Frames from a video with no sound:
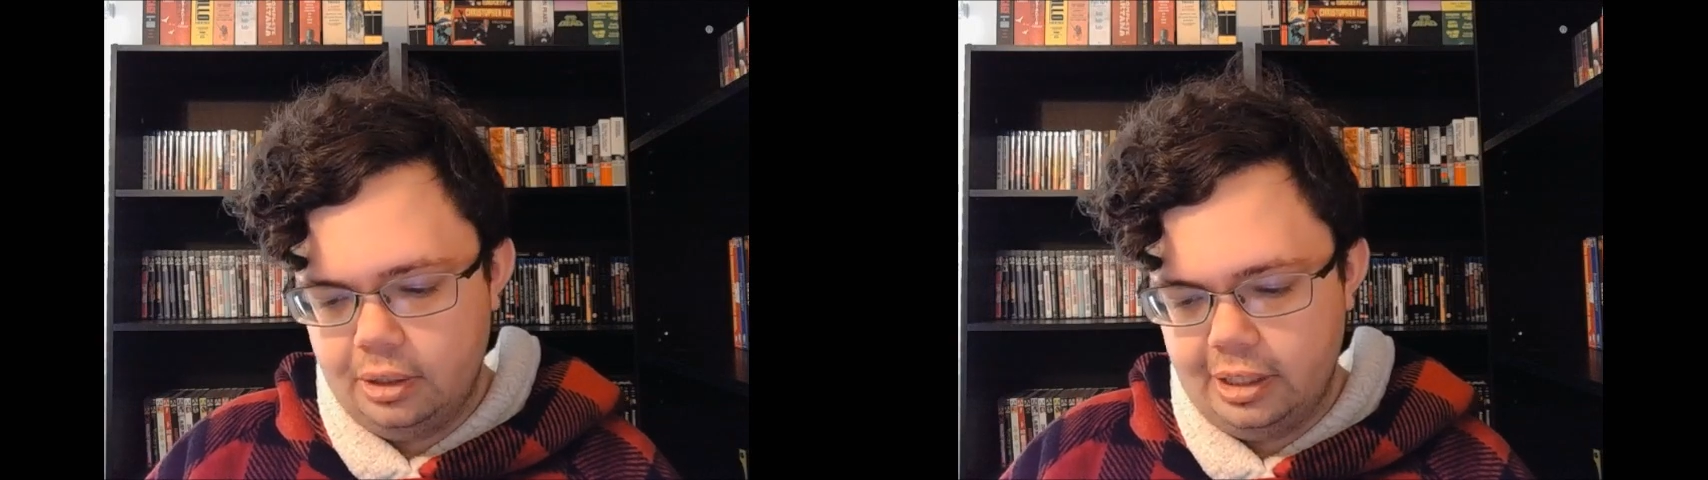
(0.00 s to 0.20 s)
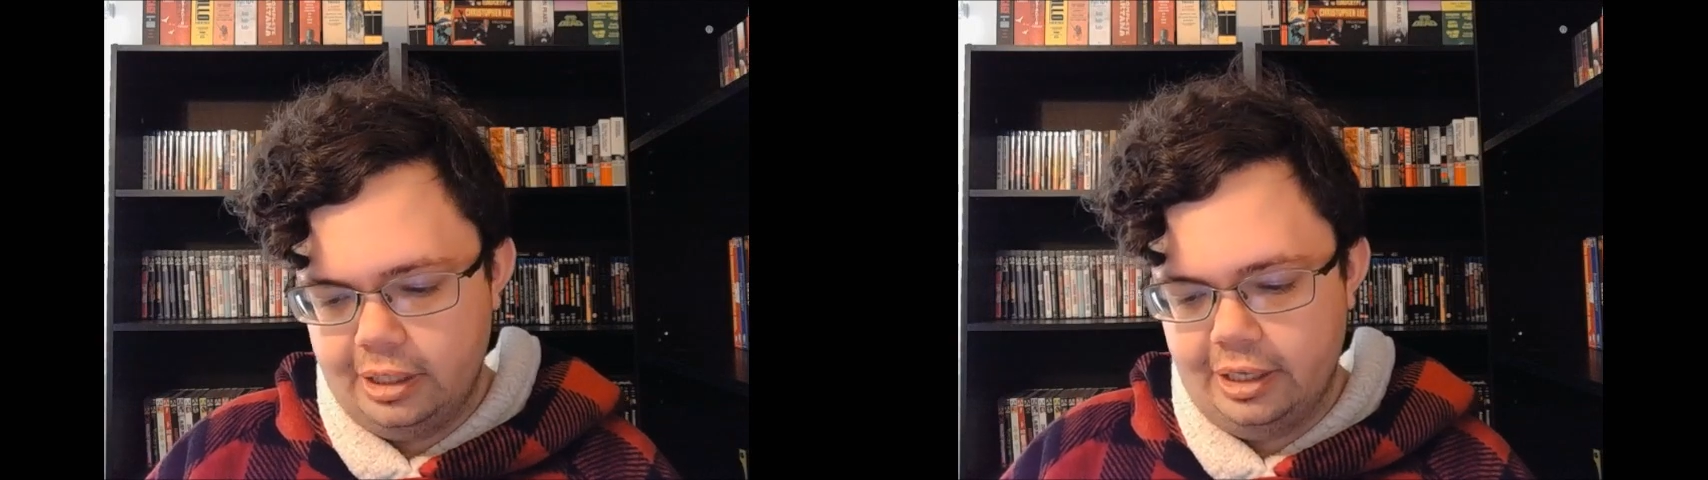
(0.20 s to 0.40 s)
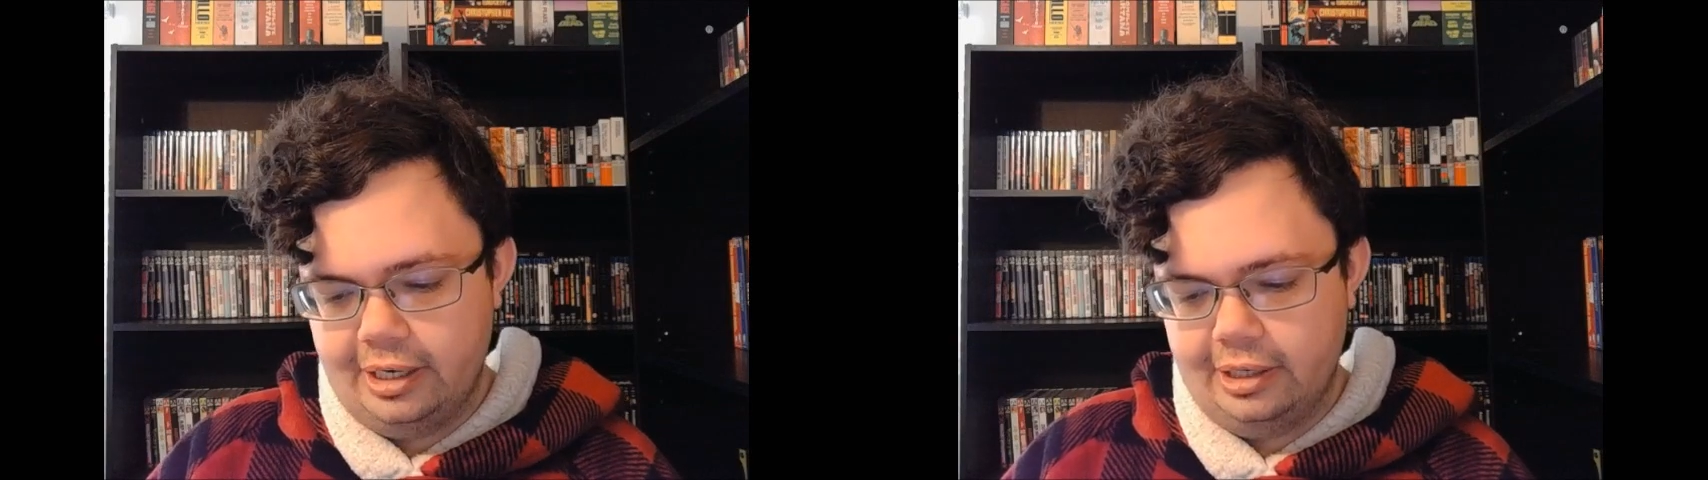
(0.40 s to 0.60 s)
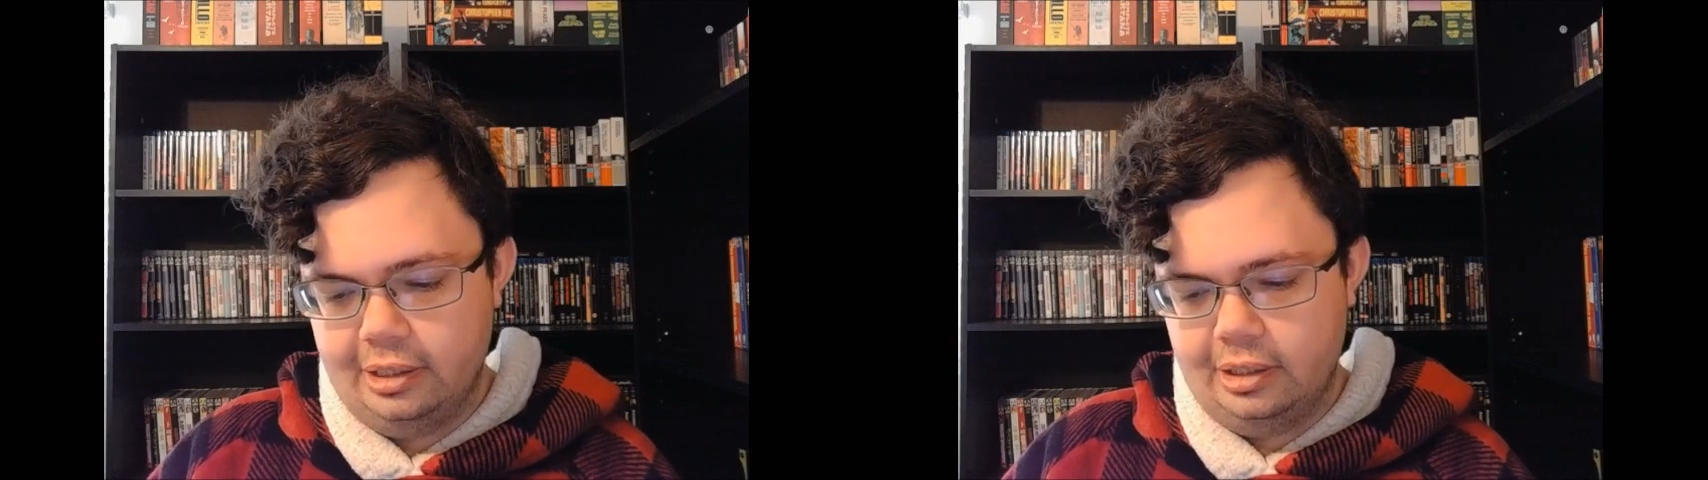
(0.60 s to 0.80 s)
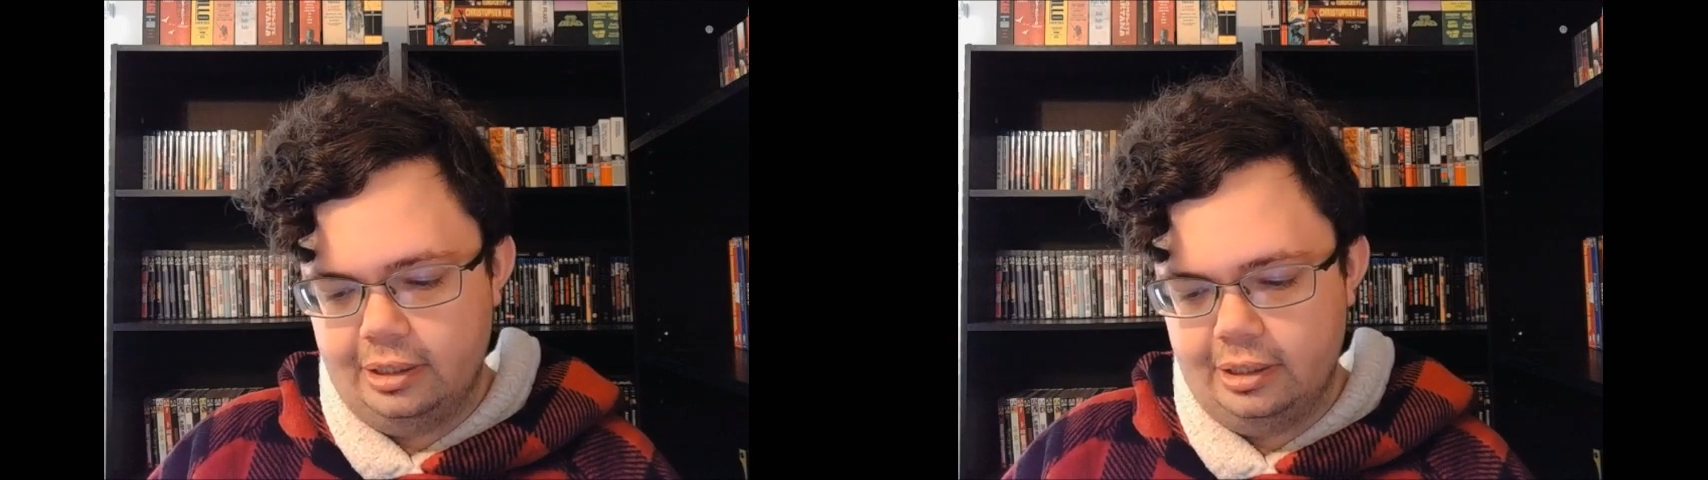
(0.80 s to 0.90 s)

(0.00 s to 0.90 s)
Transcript: and that